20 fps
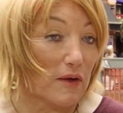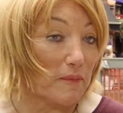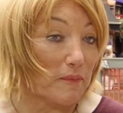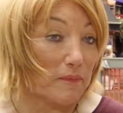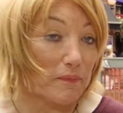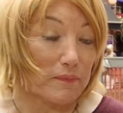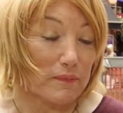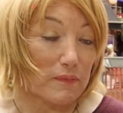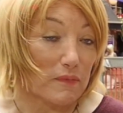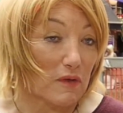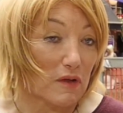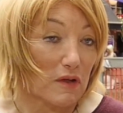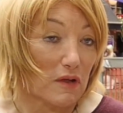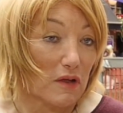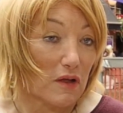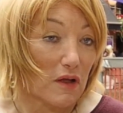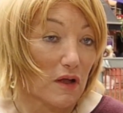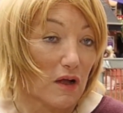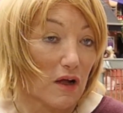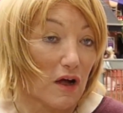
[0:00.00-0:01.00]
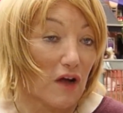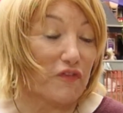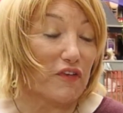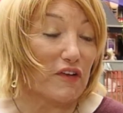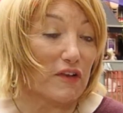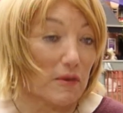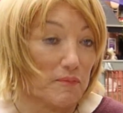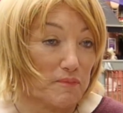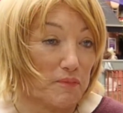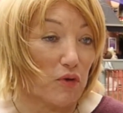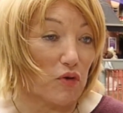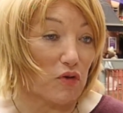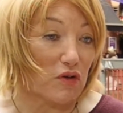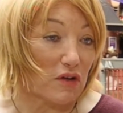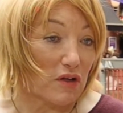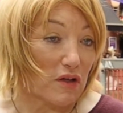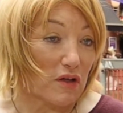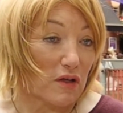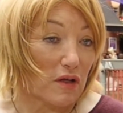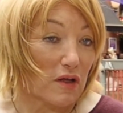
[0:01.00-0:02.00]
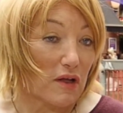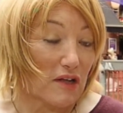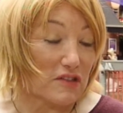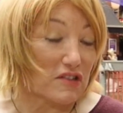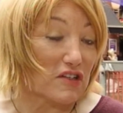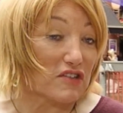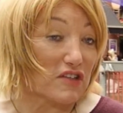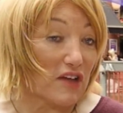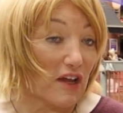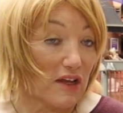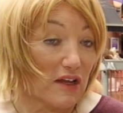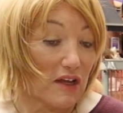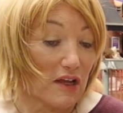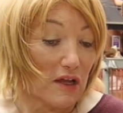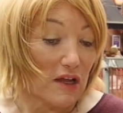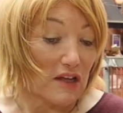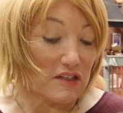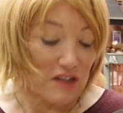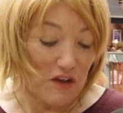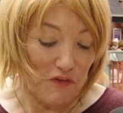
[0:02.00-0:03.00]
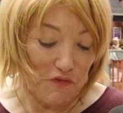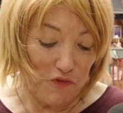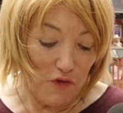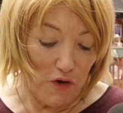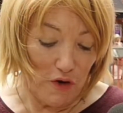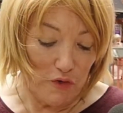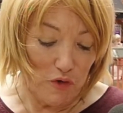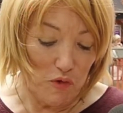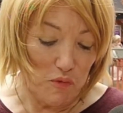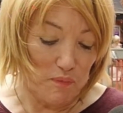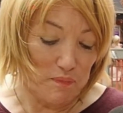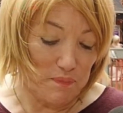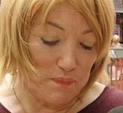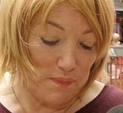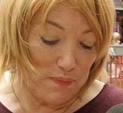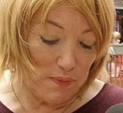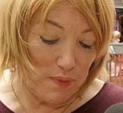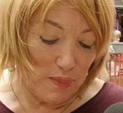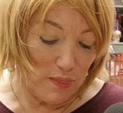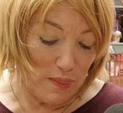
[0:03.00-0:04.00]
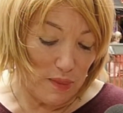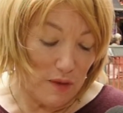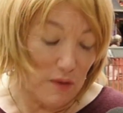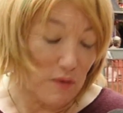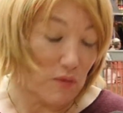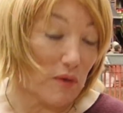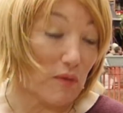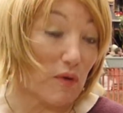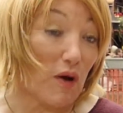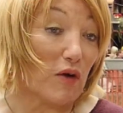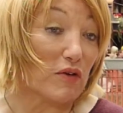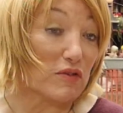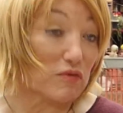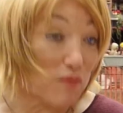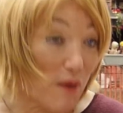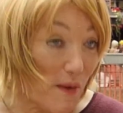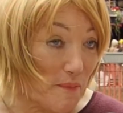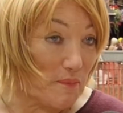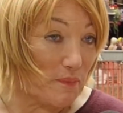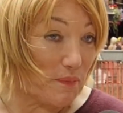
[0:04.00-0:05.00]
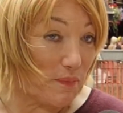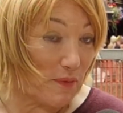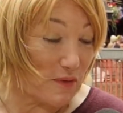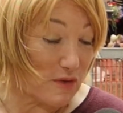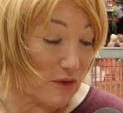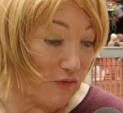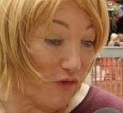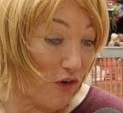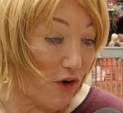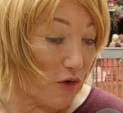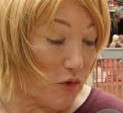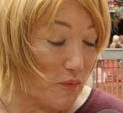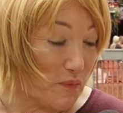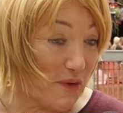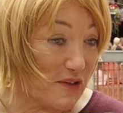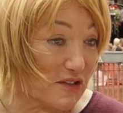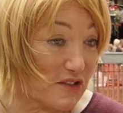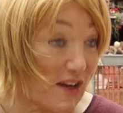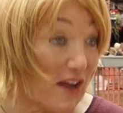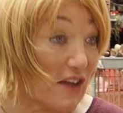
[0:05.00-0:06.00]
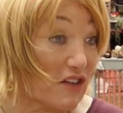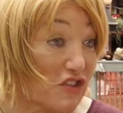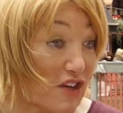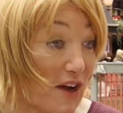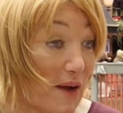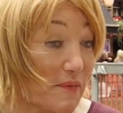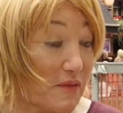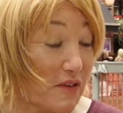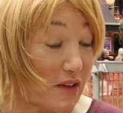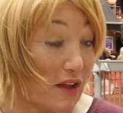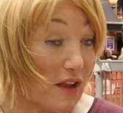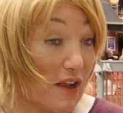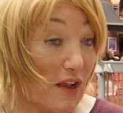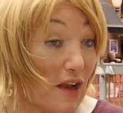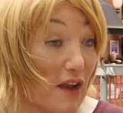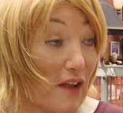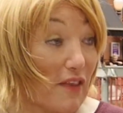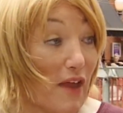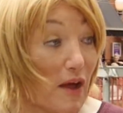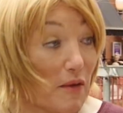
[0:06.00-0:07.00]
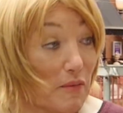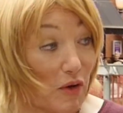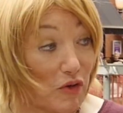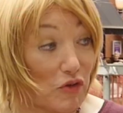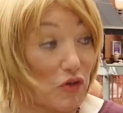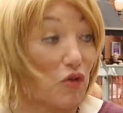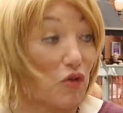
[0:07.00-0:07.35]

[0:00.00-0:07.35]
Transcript: um, I think the book, as I say, is that final, well, it was one, it's the final piece of that chapter. Now my